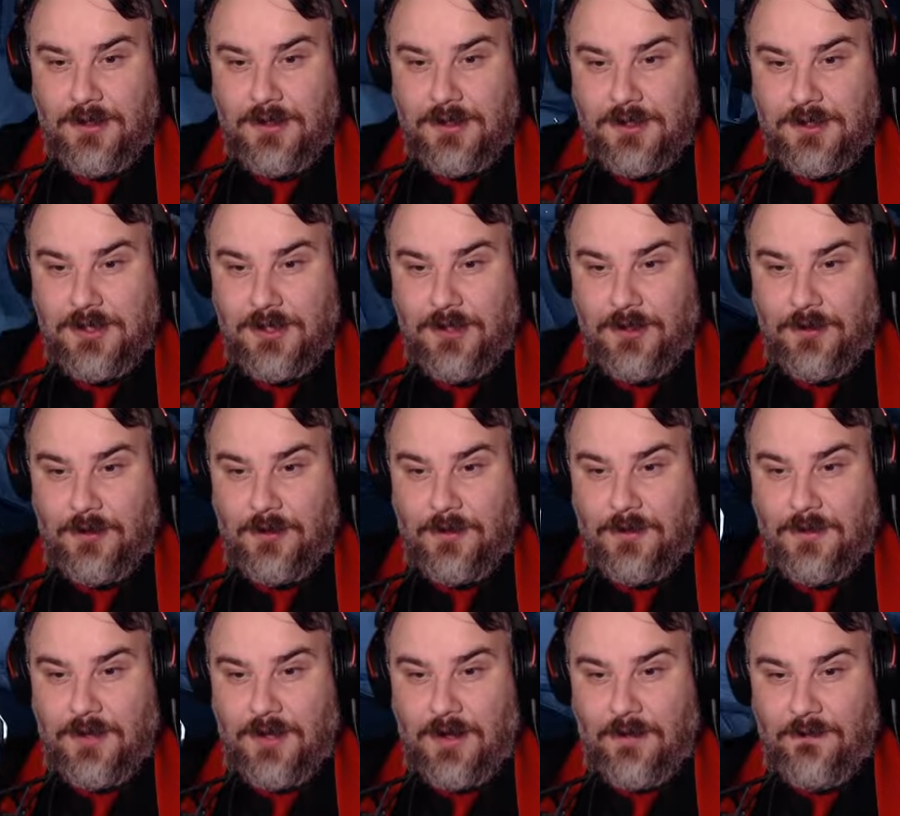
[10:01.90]
to
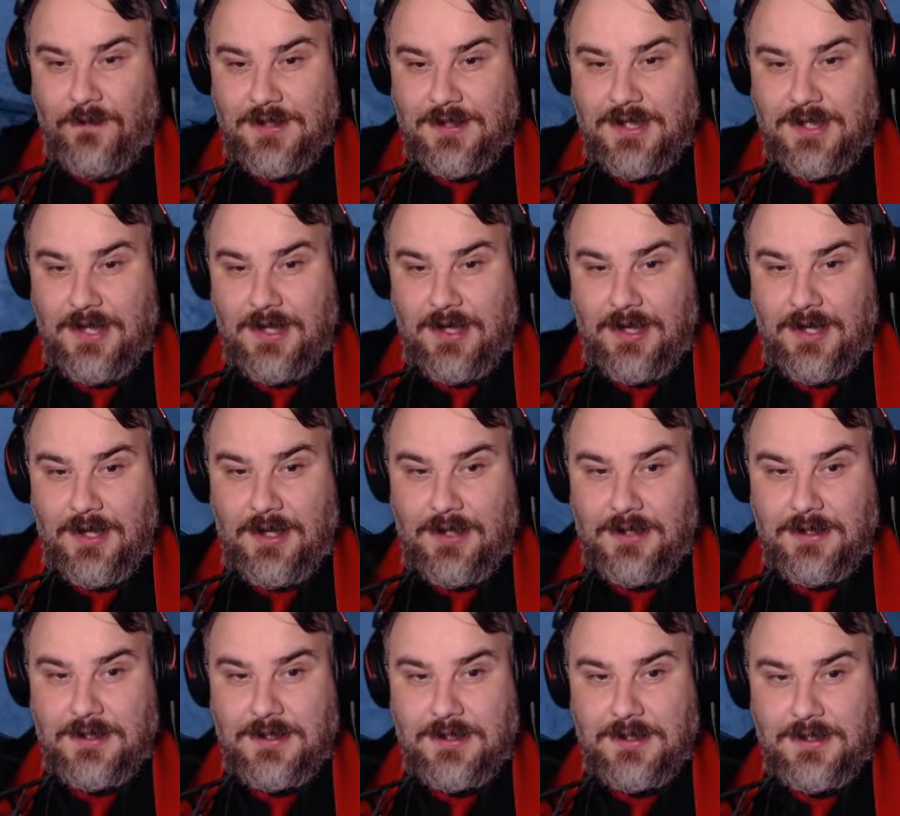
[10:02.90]
the other set of
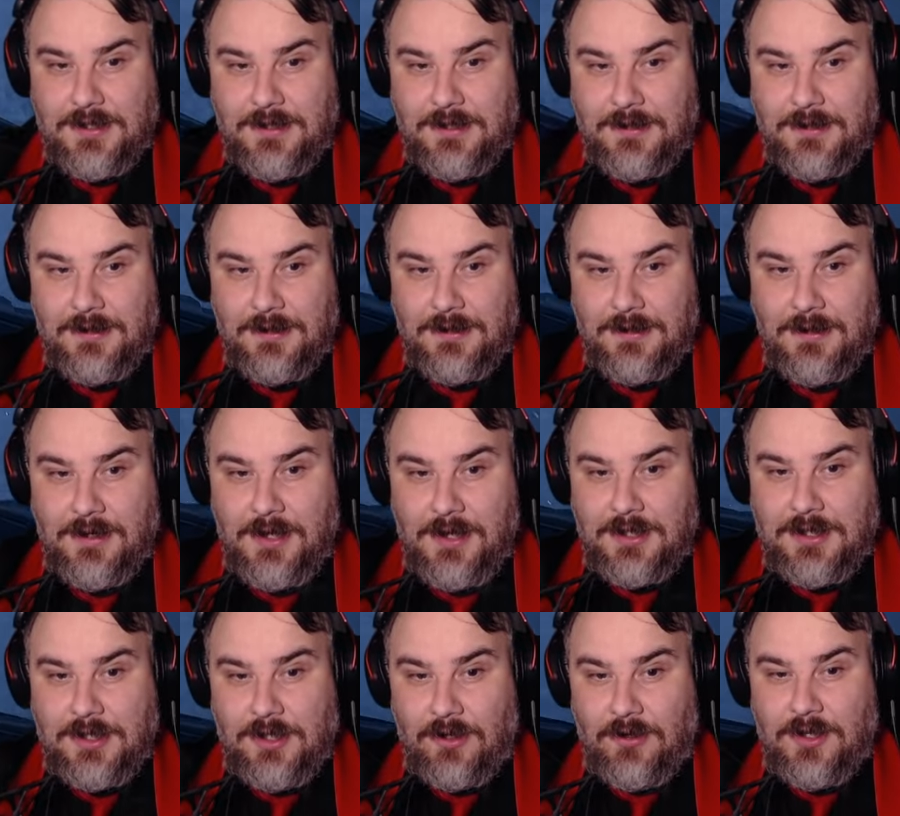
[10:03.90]
lights.
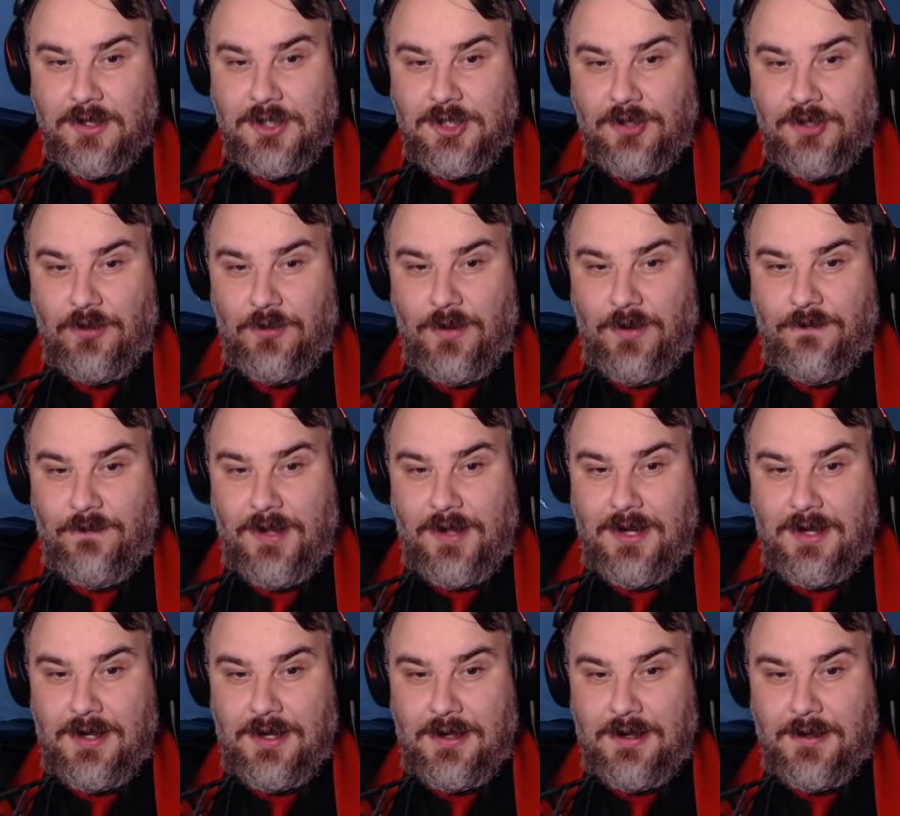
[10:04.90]
As long as you're
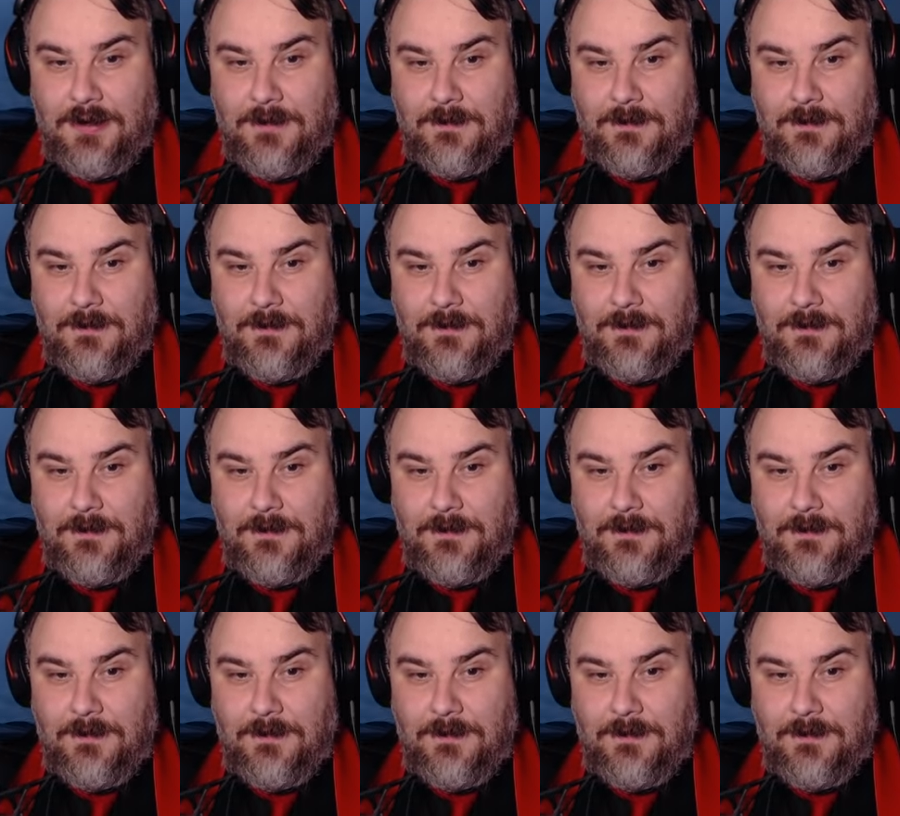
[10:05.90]
within